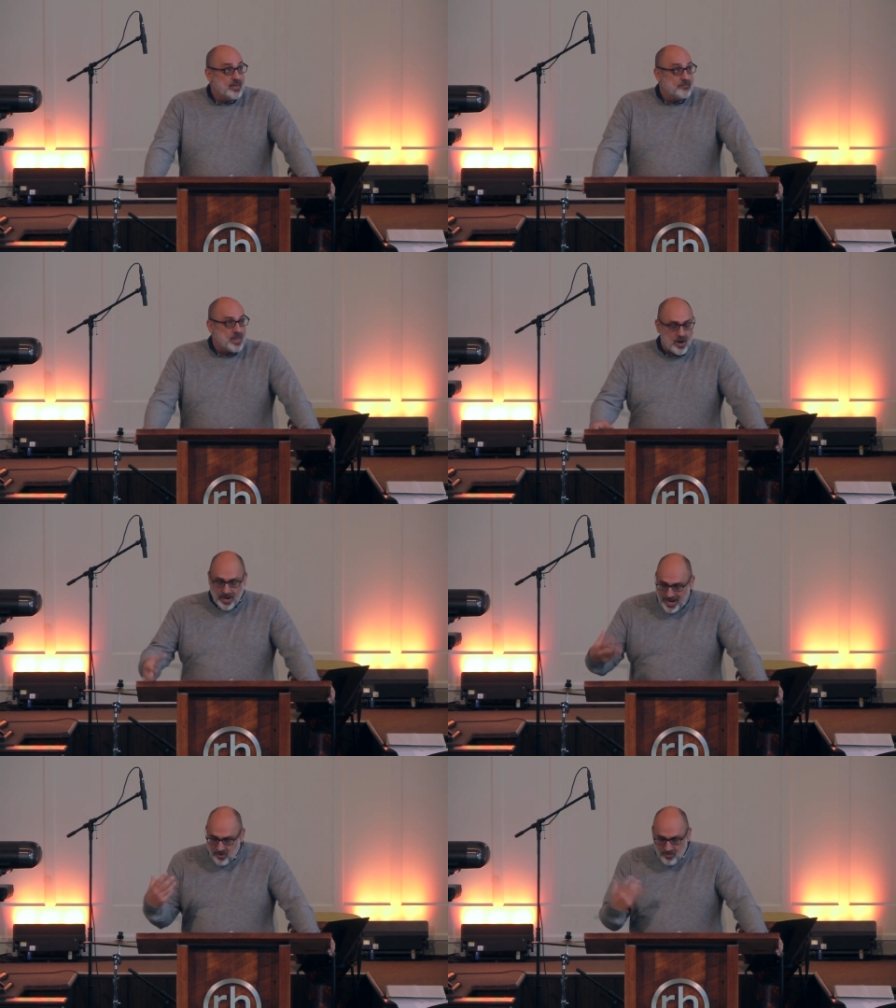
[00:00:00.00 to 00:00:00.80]
Our
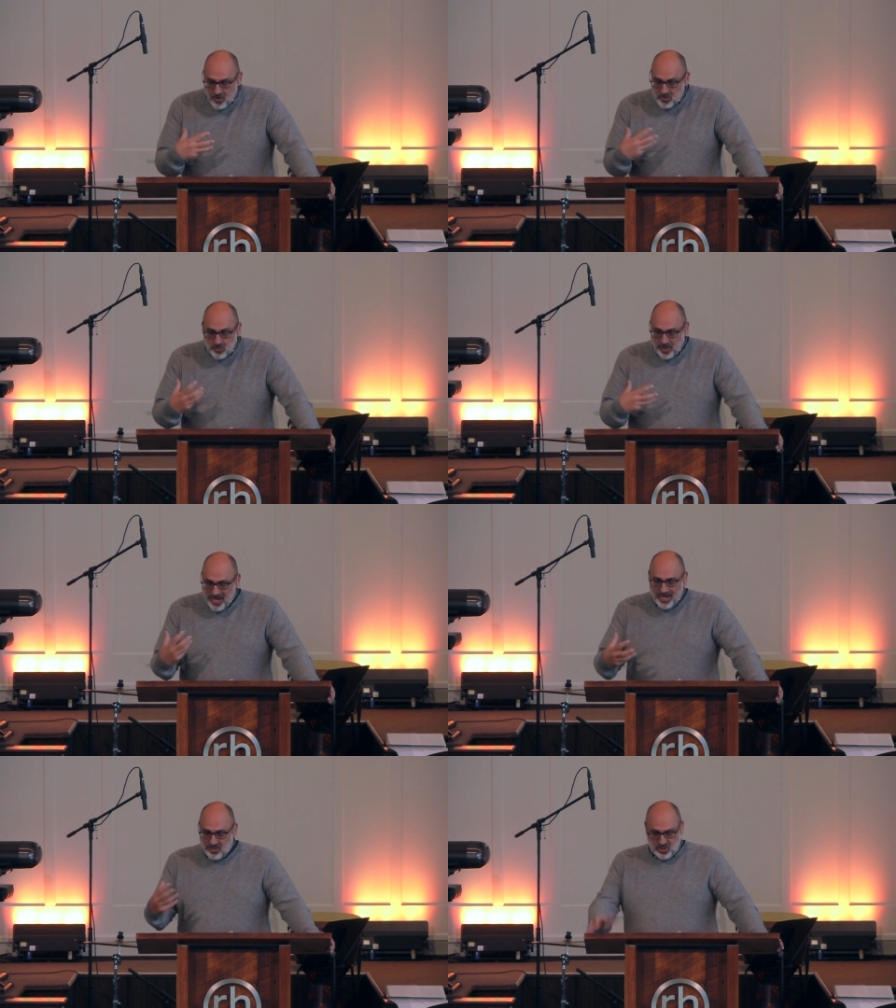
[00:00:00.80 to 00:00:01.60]
innermost
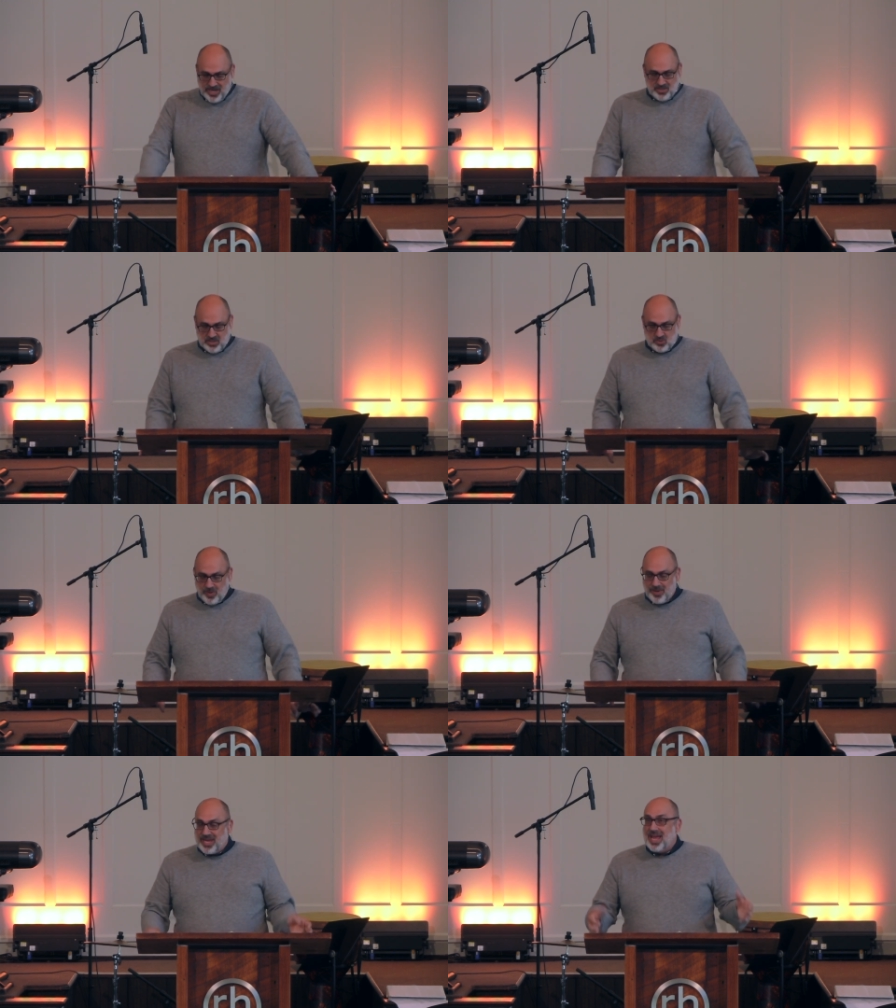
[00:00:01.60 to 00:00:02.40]
being changes. We
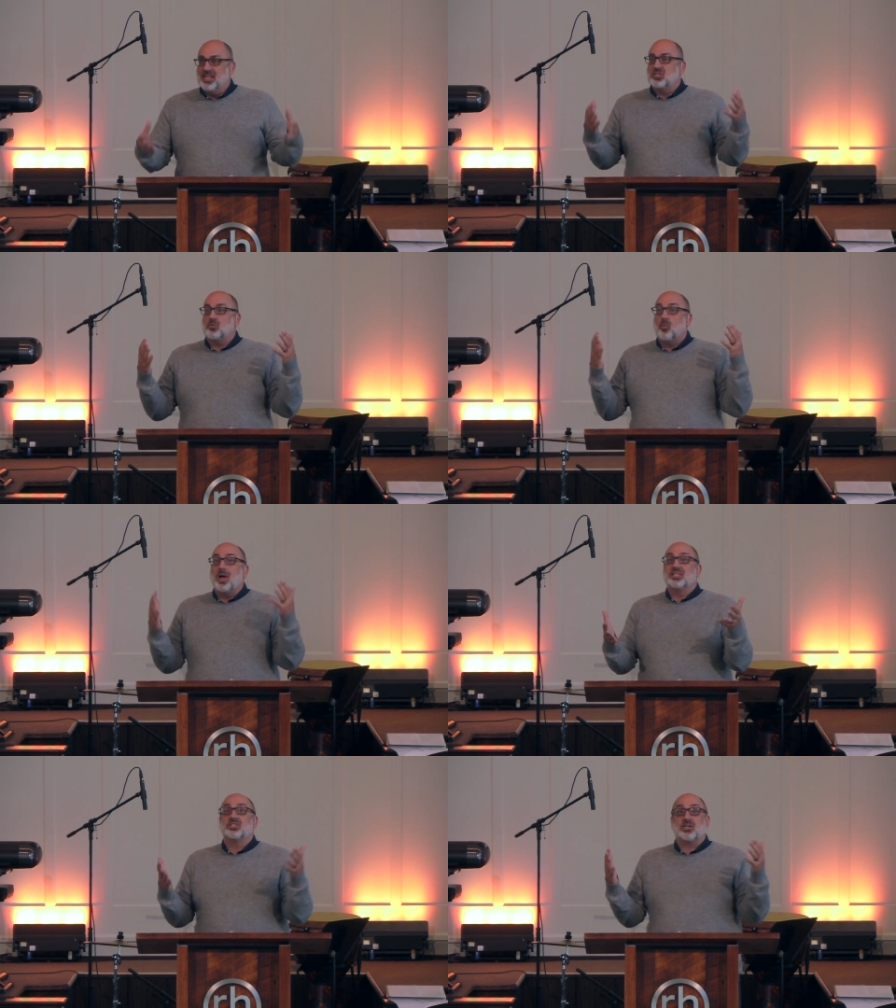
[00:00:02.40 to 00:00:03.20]
begin to
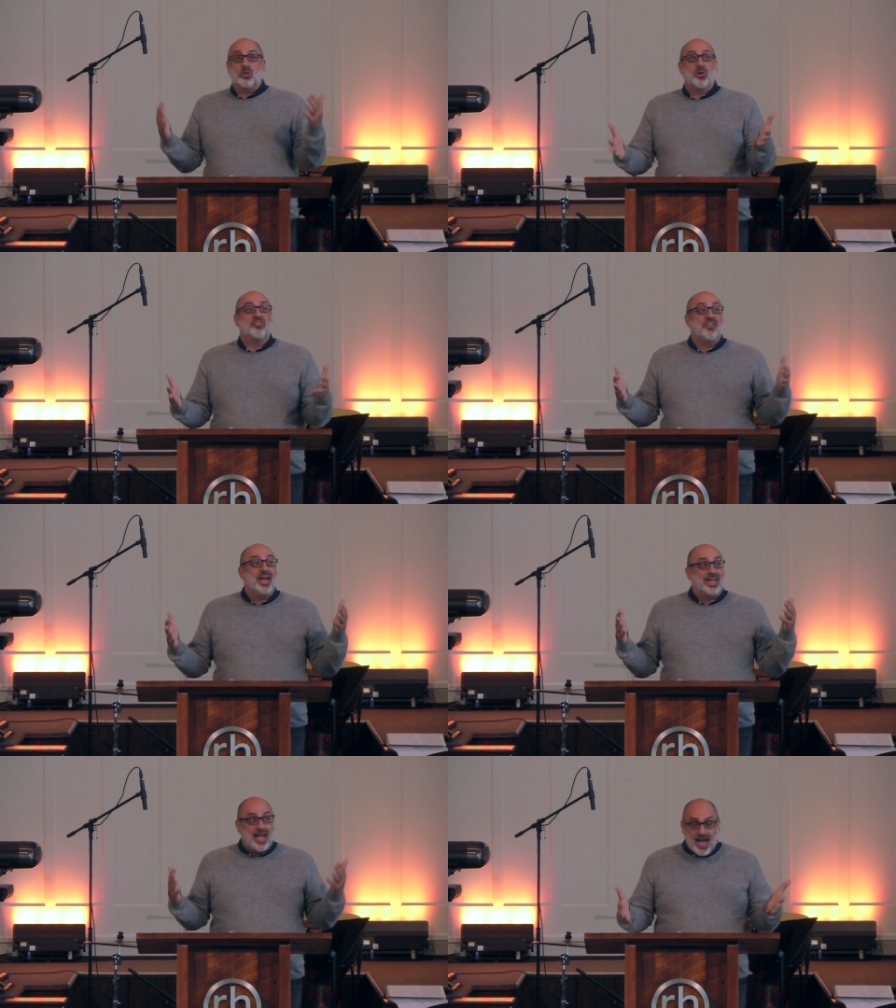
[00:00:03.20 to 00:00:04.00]
want to glorify
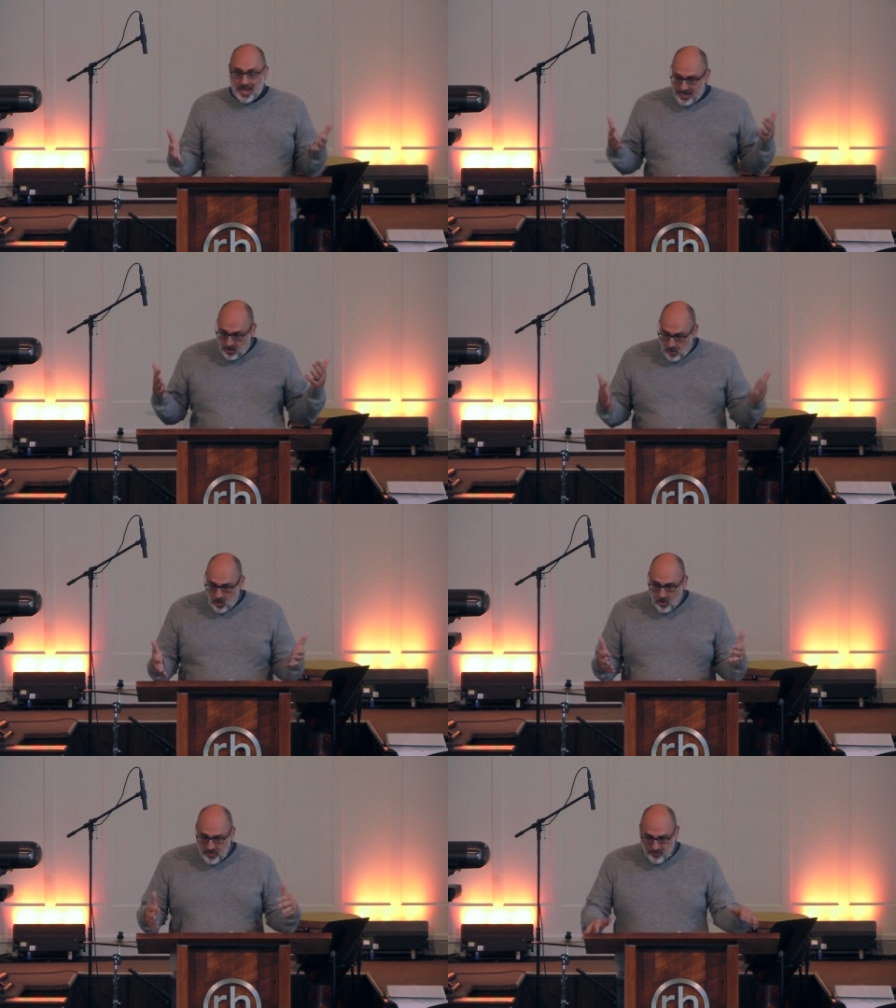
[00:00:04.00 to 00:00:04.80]
God in
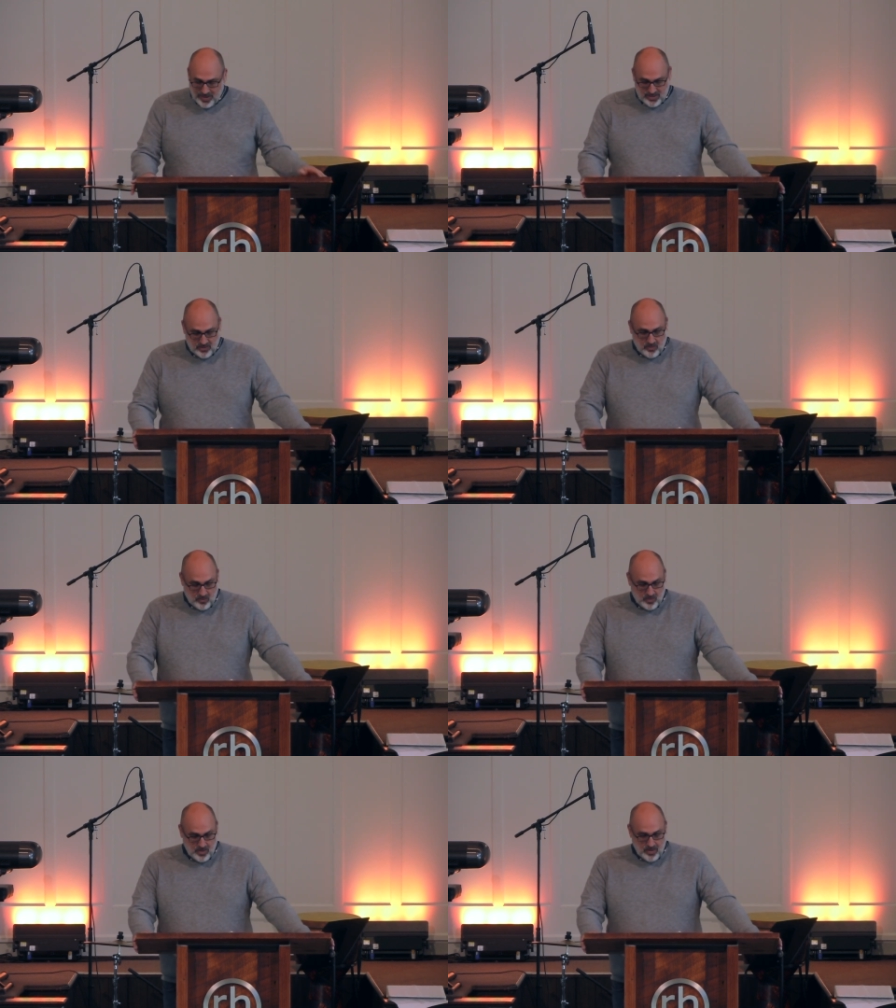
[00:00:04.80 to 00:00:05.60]
all that we do.